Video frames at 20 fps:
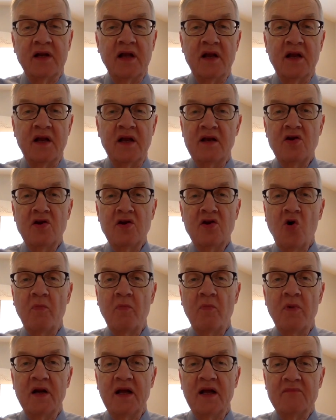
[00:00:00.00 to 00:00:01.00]
and
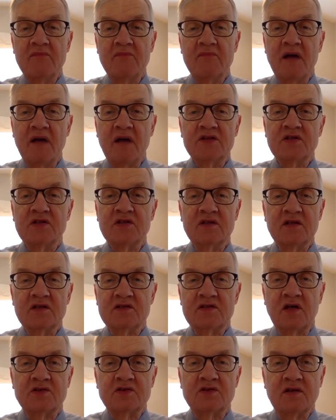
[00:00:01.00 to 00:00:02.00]
nobody had mentioned that
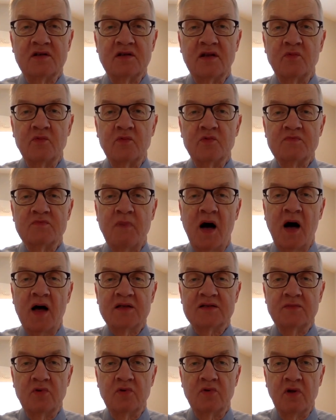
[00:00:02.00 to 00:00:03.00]
such a thing was
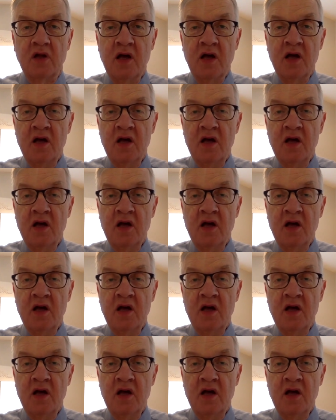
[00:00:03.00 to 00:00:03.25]
possible.